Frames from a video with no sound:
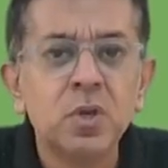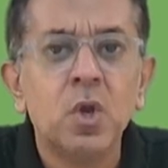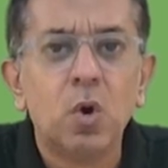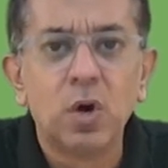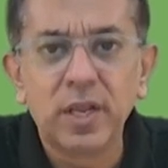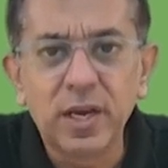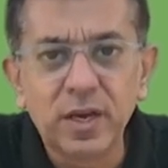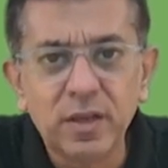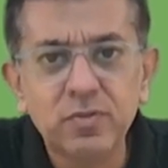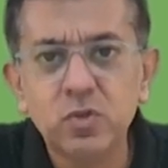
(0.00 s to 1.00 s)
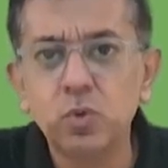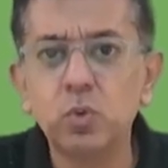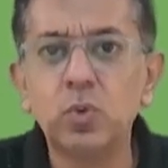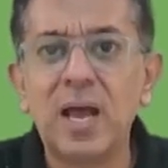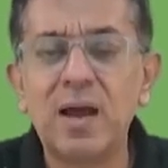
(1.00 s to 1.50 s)
or relatives
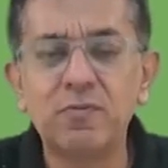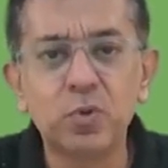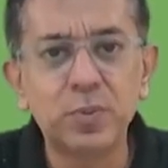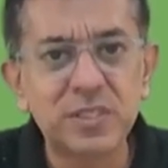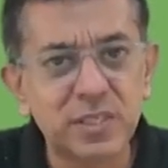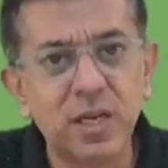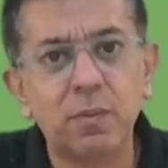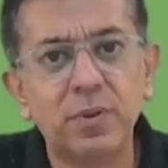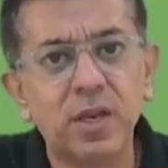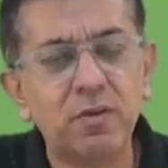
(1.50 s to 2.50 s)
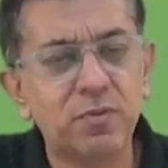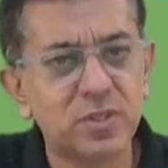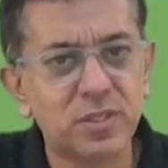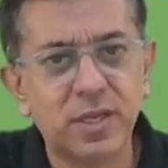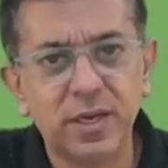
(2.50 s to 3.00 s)
who have to be still appearing for
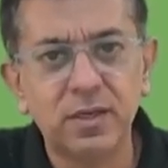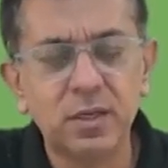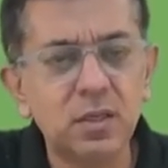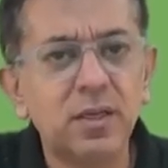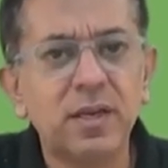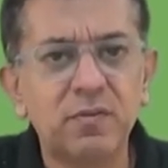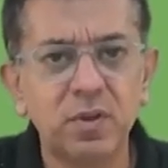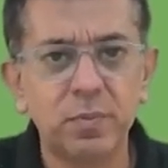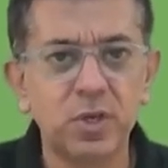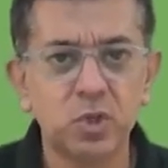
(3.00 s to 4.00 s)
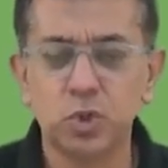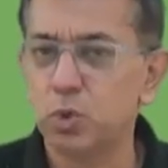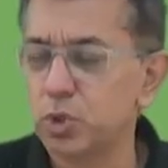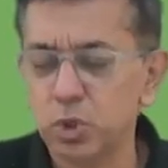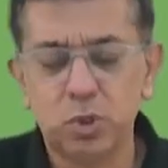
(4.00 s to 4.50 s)
CA Inter, it will be a
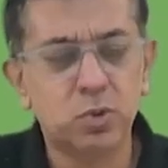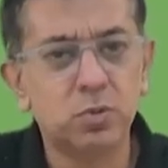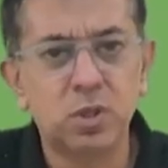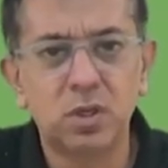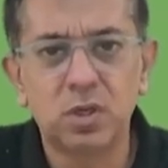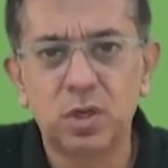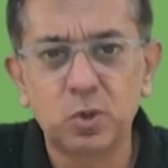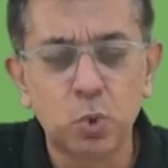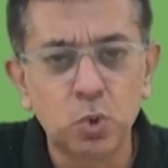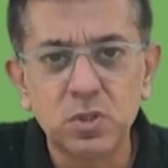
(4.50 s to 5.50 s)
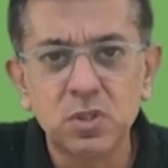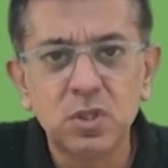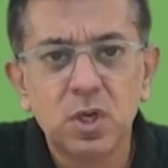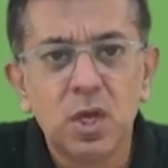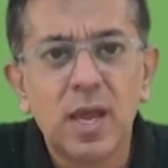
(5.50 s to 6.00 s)
sure shot course,
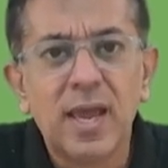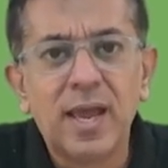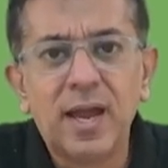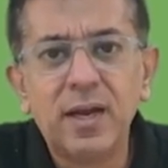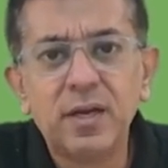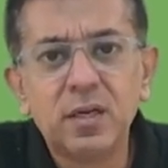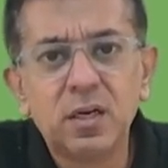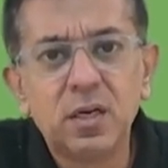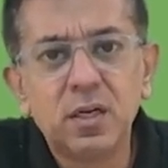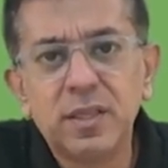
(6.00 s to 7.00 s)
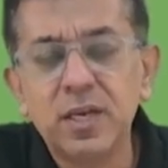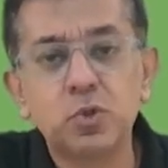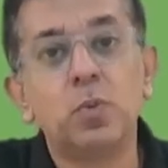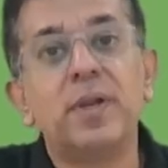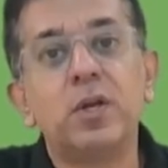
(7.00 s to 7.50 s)
and there
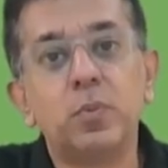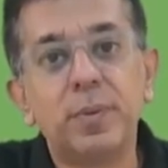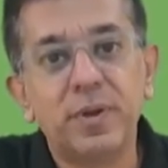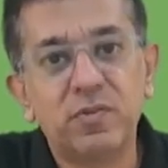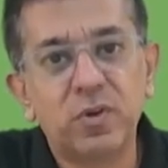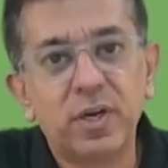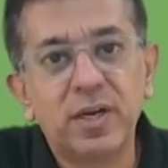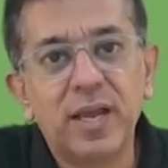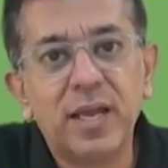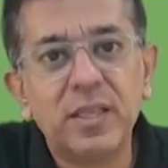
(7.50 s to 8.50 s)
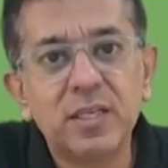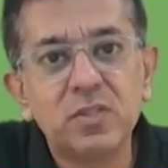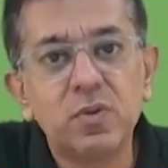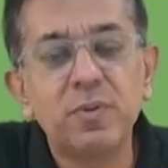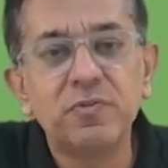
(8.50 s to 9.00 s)
is no money to be paid for it. And
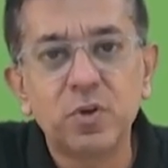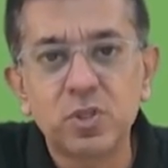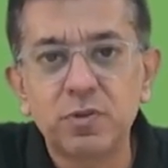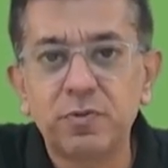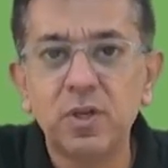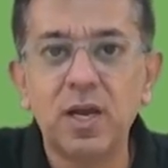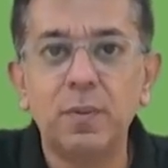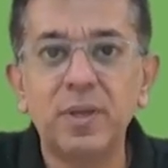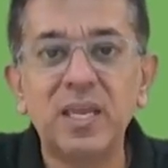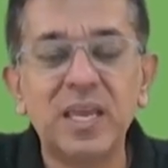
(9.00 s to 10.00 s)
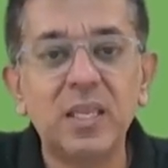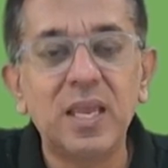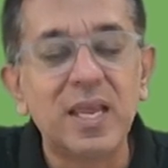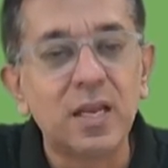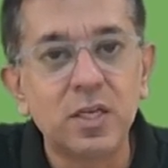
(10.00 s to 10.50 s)
these will be first of all coming in
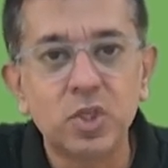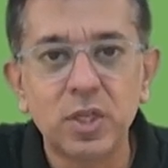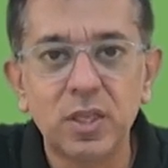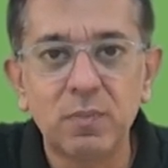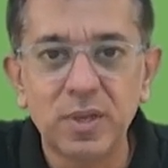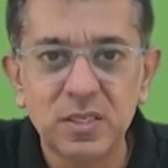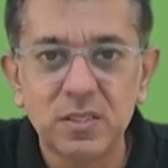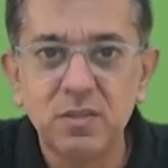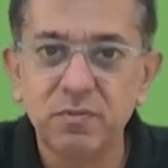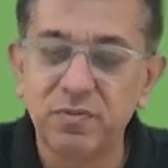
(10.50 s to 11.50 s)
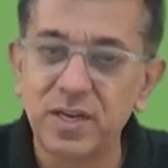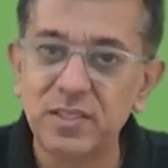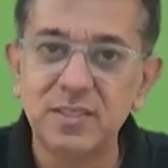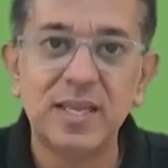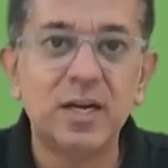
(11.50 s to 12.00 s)
English Hindi mix.
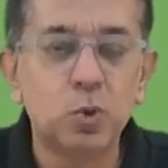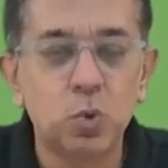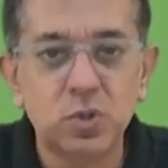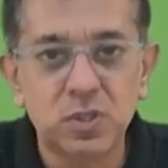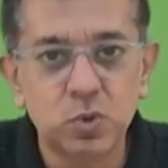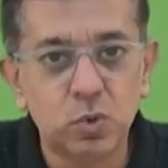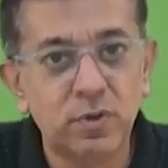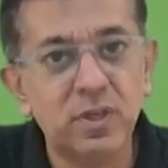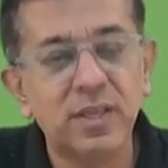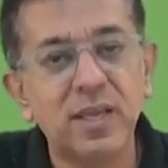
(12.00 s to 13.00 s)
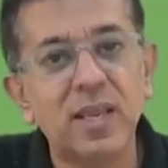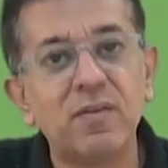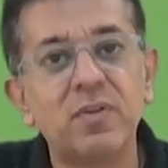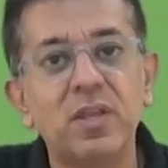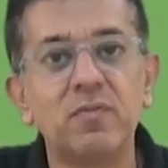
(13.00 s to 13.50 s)
Once that course is over, then
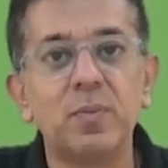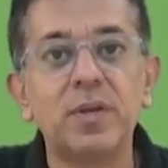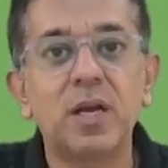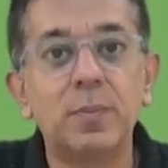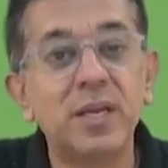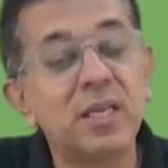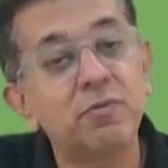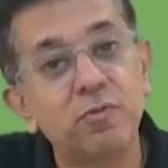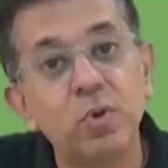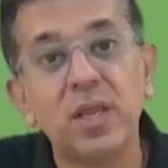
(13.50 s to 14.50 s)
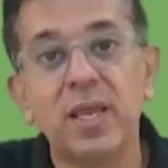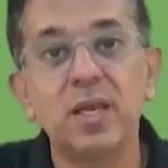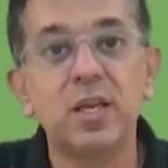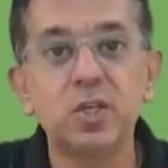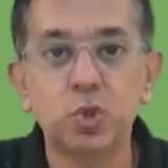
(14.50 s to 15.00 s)
everything will be coming in full English